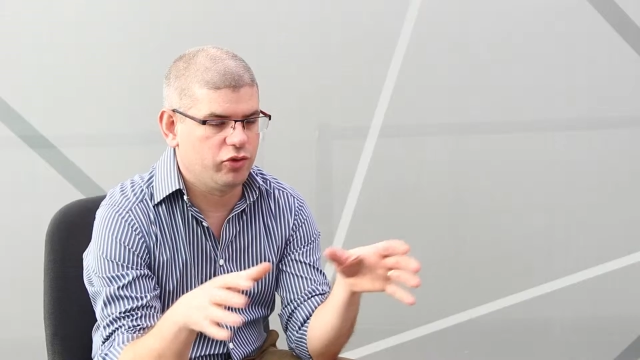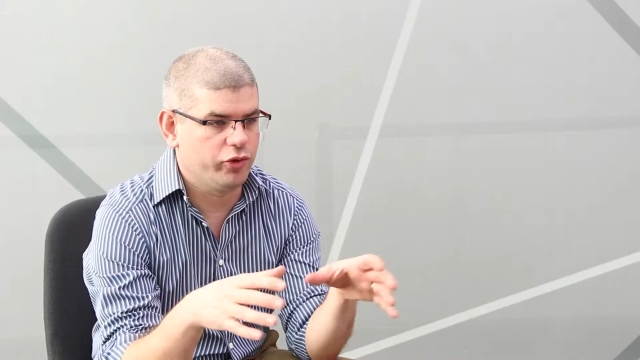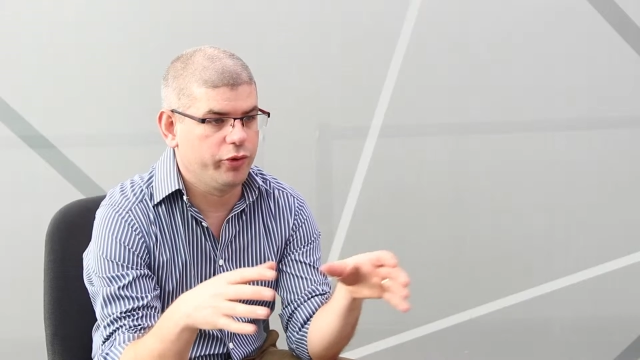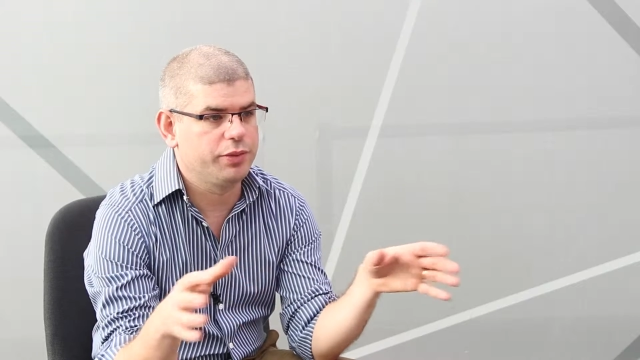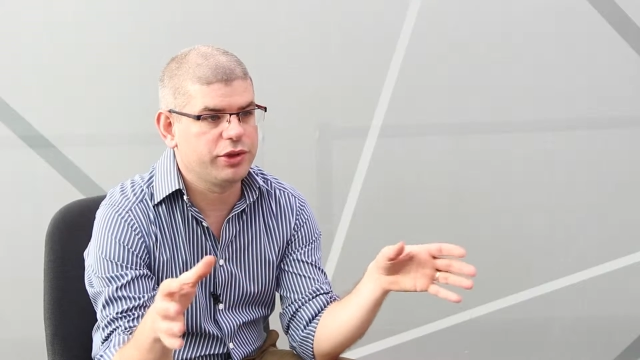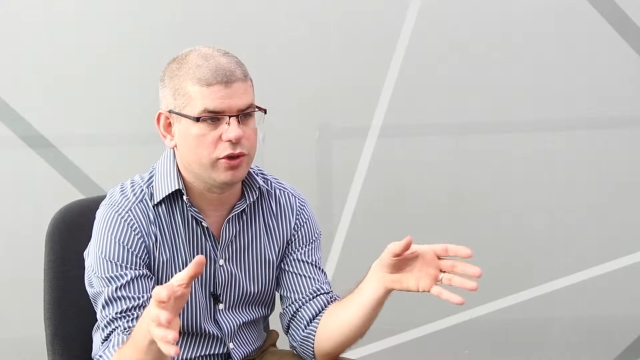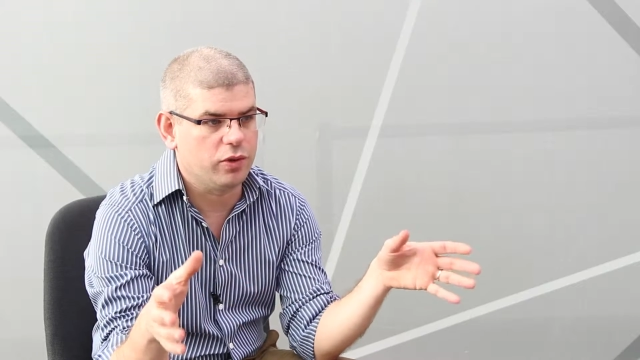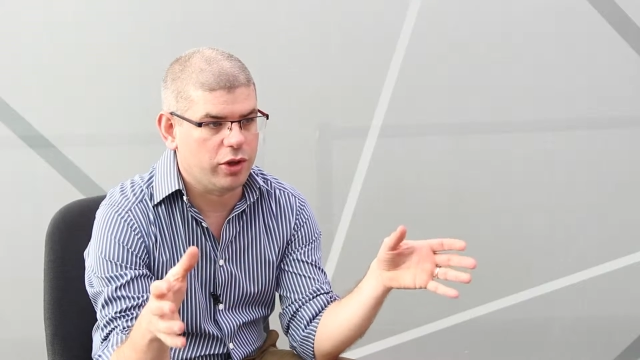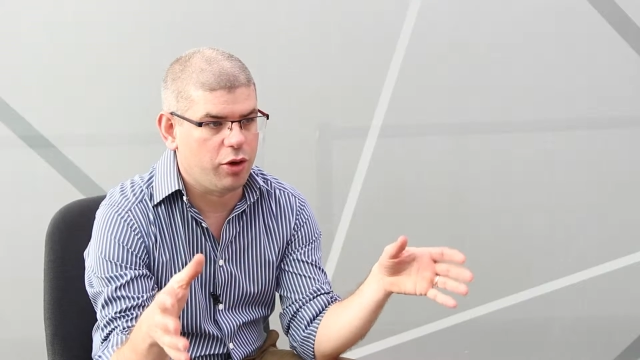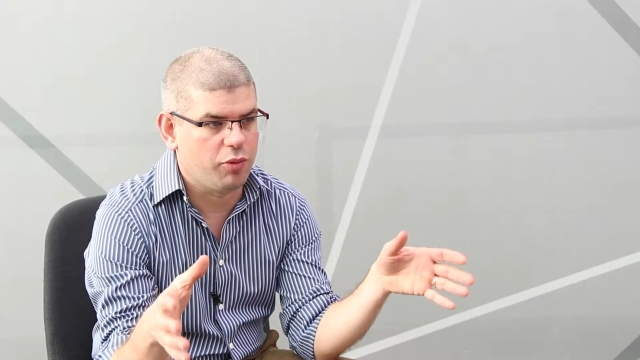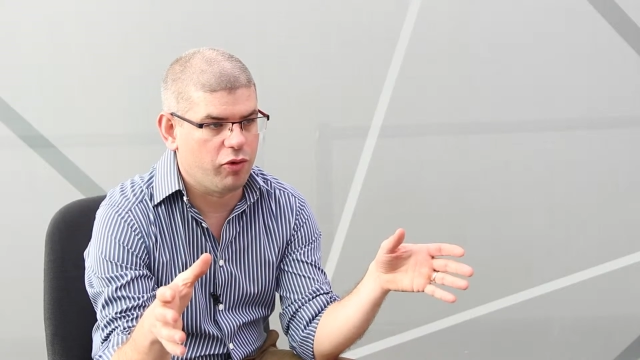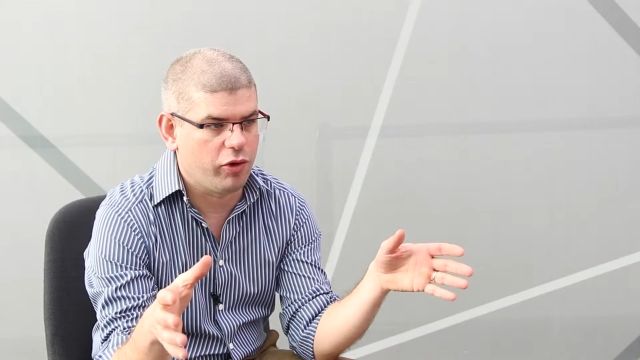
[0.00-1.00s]
groups called
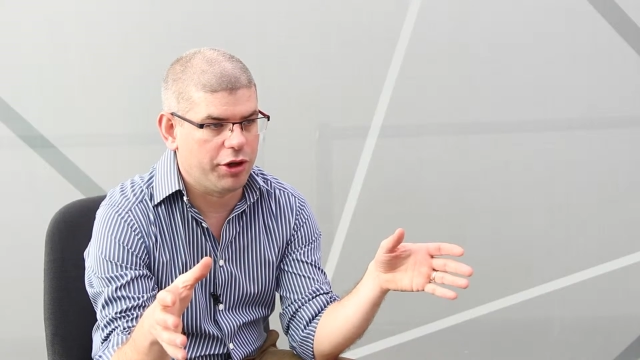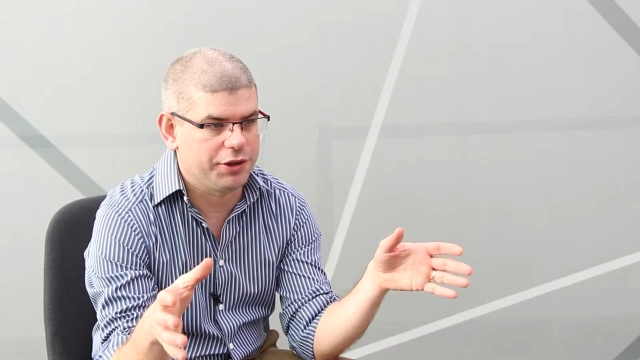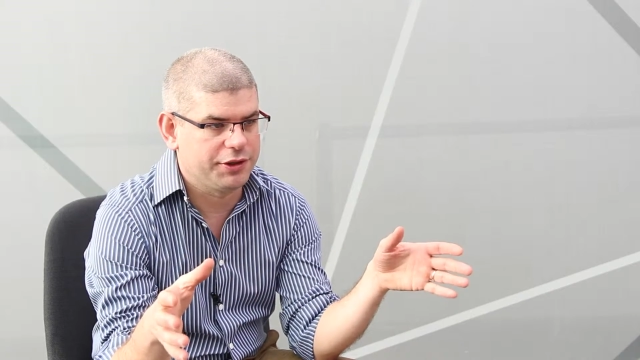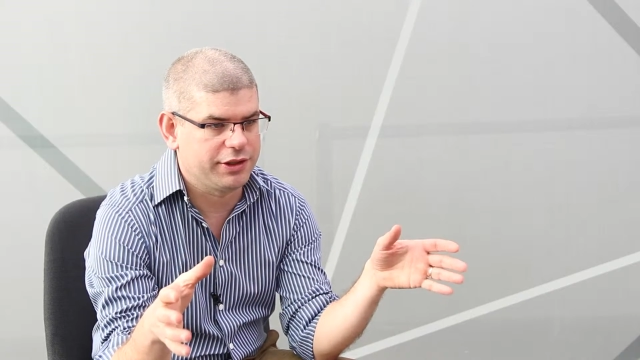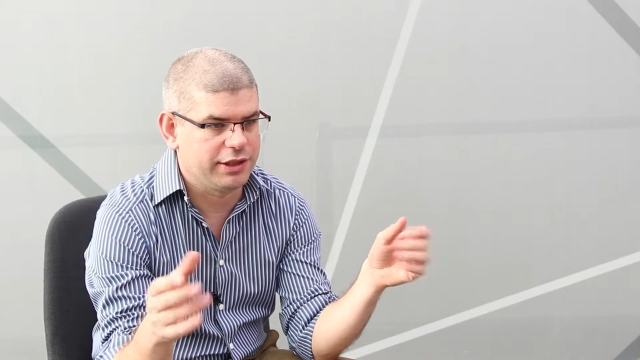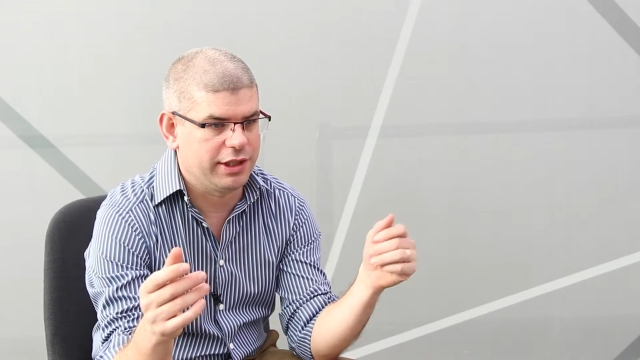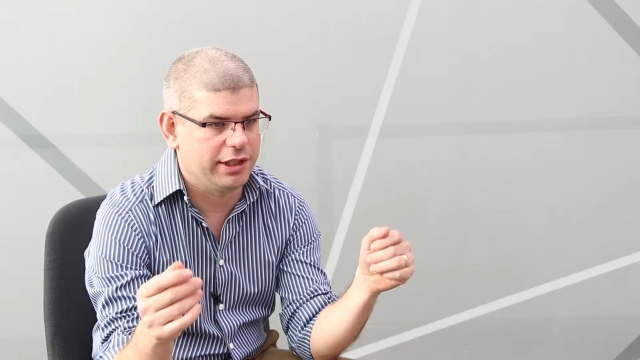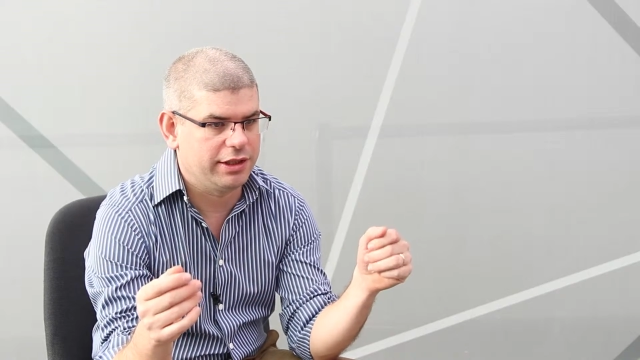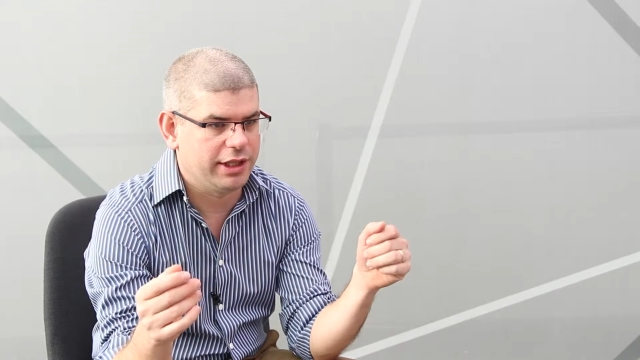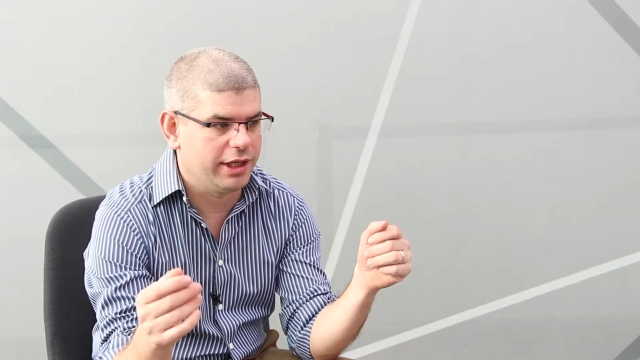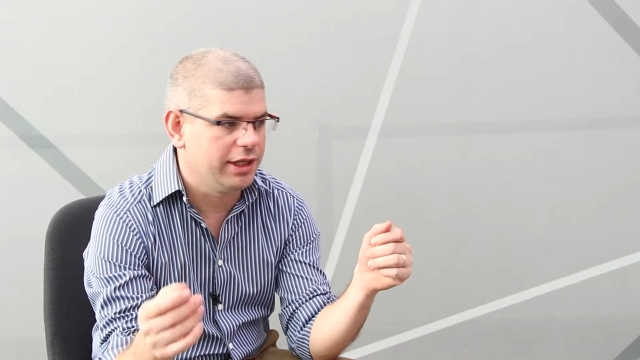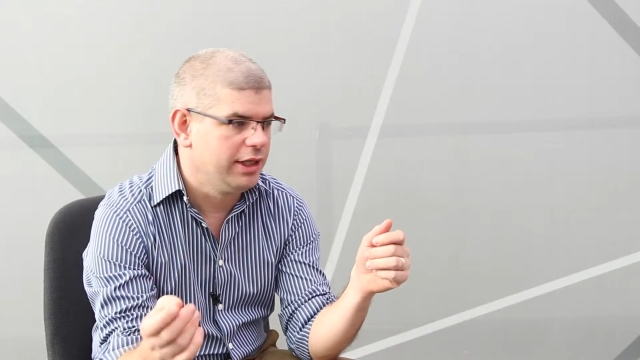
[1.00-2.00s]
operons, and
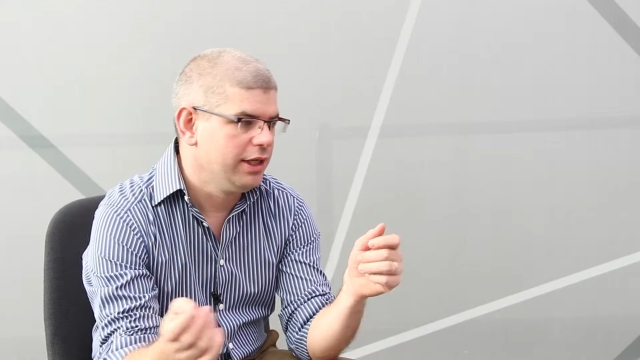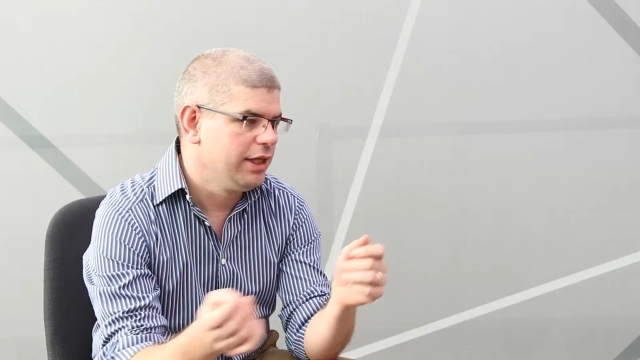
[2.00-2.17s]
that the